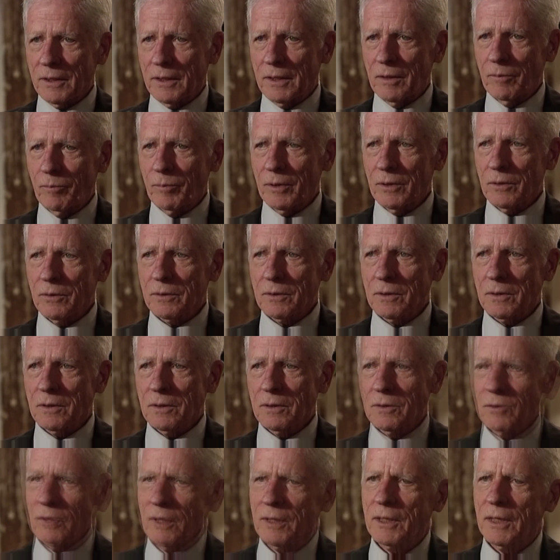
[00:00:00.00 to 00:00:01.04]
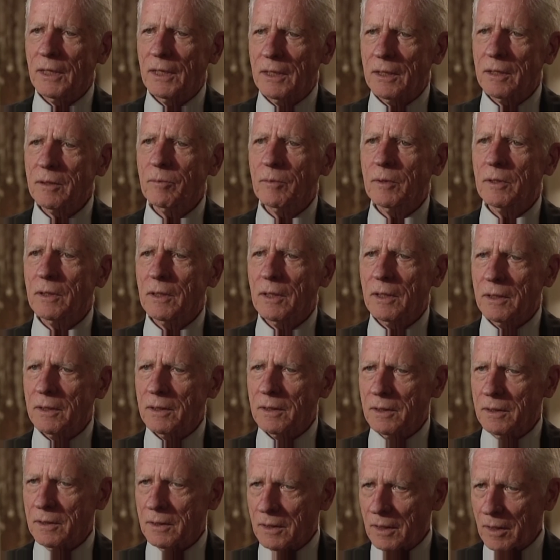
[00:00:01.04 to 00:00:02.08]
and he built 28 of them and,
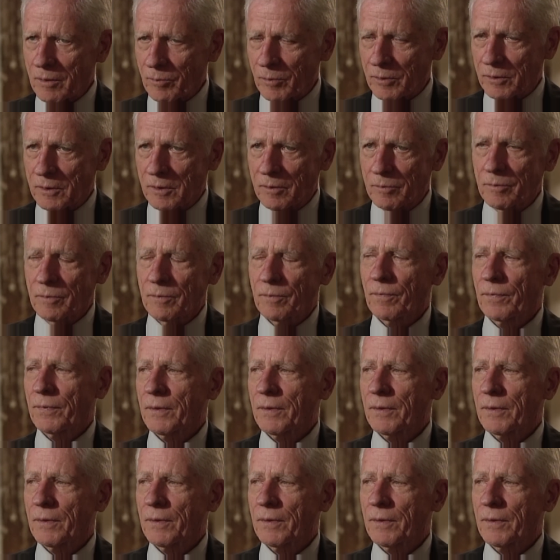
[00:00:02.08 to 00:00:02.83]
and numbered them.